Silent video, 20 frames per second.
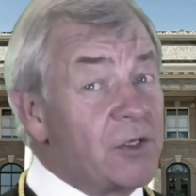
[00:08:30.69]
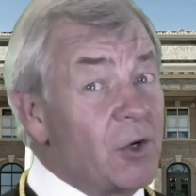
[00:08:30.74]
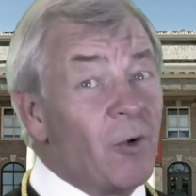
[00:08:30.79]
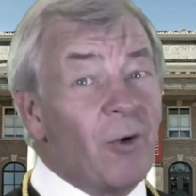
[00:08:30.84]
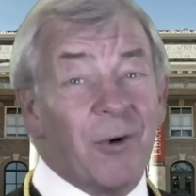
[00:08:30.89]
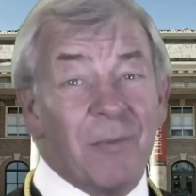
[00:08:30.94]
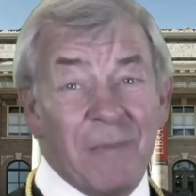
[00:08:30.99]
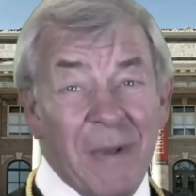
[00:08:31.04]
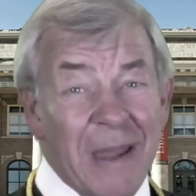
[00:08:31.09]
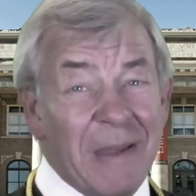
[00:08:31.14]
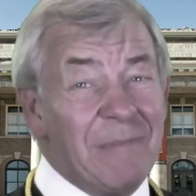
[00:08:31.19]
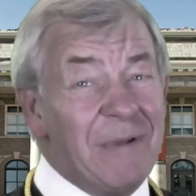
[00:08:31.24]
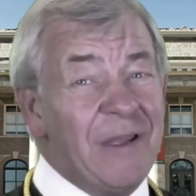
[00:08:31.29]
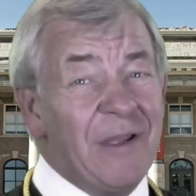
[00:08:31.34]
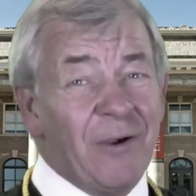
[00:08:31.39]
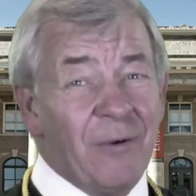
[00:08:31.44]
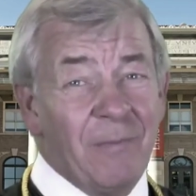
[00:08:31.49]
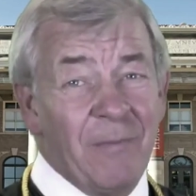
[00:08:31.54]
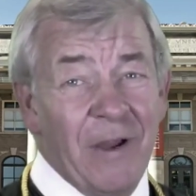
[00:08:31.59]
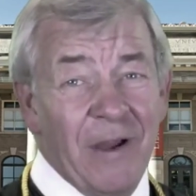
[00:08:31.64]
or maybe
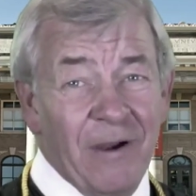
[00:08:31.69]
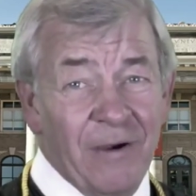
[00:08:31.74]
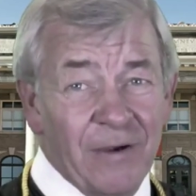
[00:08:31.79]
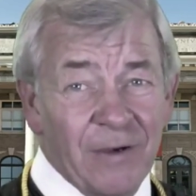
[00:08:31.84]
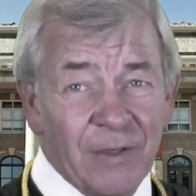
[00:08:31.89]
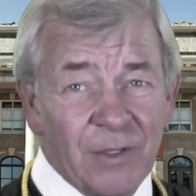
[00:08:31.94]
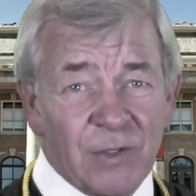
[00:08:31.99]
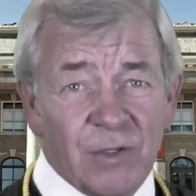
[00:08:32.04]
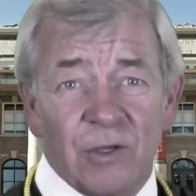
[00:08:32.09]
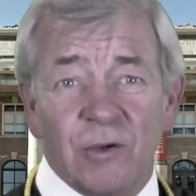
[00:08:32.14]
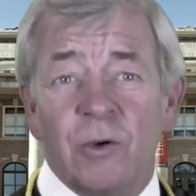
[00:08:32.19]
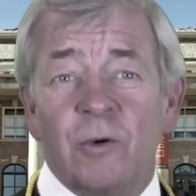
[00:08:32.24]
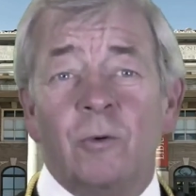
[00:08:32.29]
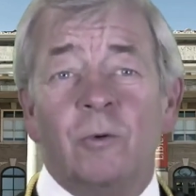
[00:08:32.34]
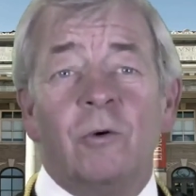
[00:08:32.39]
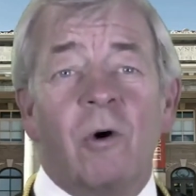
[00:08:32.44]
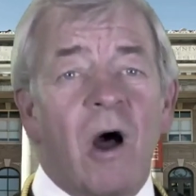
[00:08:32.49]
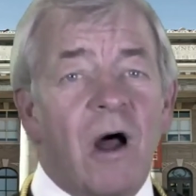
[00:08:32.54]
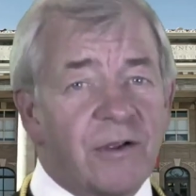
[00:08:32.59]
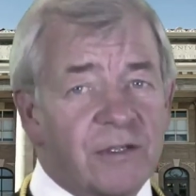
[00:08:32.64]
your parents, who
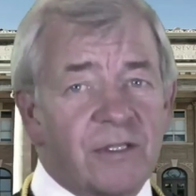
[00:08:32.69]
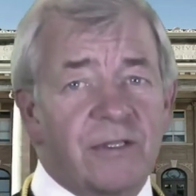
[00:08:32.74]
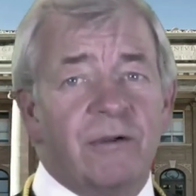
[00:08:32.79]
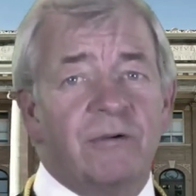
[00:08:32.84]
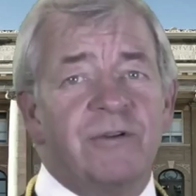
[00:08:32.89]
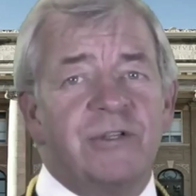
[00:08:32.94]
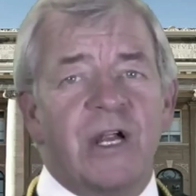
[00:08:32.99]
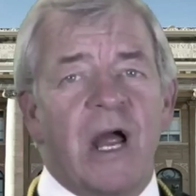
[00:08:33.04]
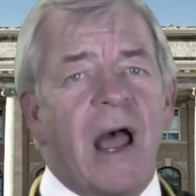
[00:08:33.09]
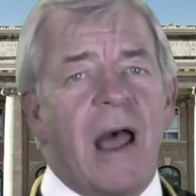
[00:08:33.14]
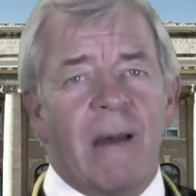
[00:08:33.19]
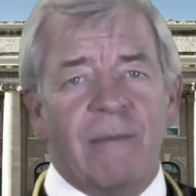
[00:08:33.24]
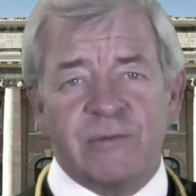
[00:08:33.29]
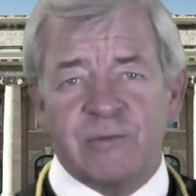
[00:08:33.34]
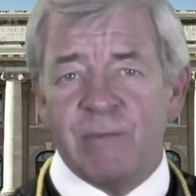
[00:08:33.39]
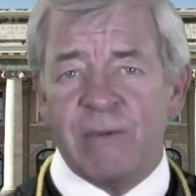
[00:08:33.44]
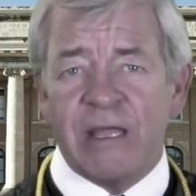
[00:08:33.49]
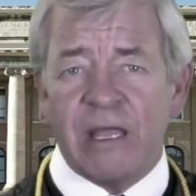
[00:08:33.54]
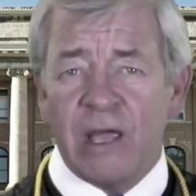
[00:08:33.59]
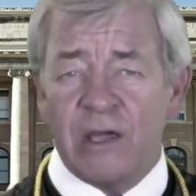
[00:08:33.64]
lost their jobs
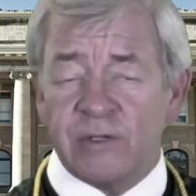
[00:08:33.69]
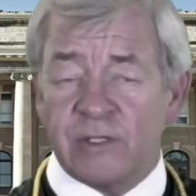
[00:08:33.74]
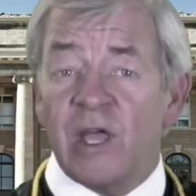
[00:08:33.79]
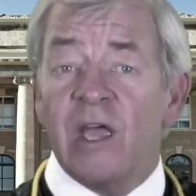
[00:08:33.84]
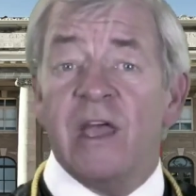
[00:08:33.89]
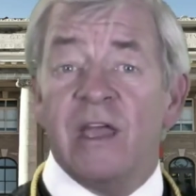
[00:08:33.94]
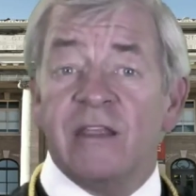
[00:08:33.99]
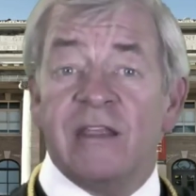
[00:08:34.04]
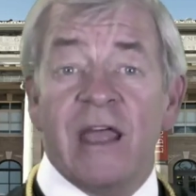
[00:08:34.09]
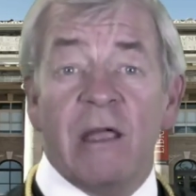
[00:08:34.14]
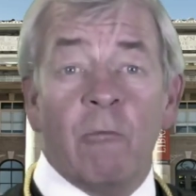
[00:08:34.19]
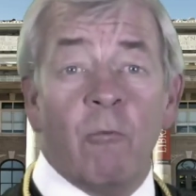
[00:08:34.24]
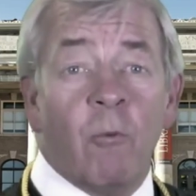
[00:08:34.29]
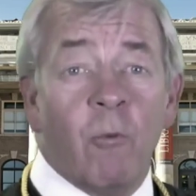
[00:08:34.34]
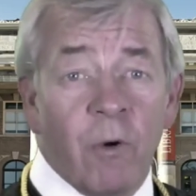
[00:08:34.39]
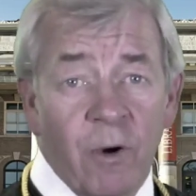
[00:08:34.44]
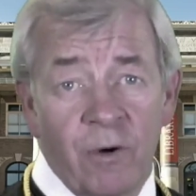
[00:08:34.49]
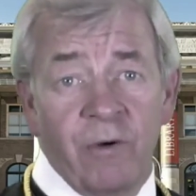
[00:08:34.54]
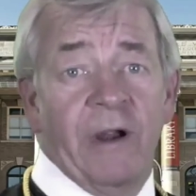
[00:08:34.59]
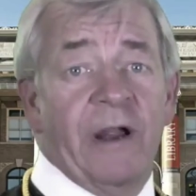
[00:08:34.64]
because they
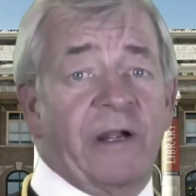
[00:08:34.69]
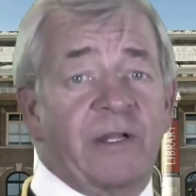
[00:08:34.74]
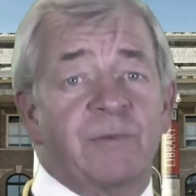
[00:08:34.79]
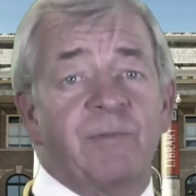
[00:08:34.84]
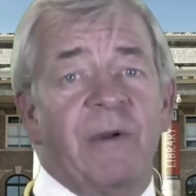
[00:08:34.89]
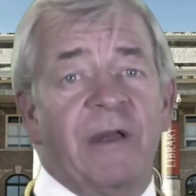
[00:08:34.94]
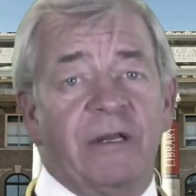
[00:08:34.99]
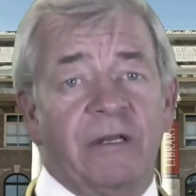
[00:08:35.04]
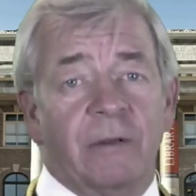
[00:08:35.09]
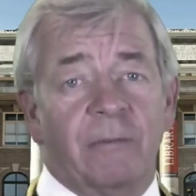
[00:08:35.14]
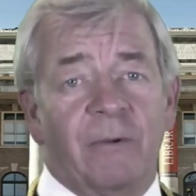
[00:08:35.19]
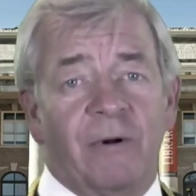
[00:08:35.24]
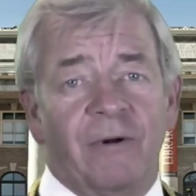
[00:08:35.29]
were expendable.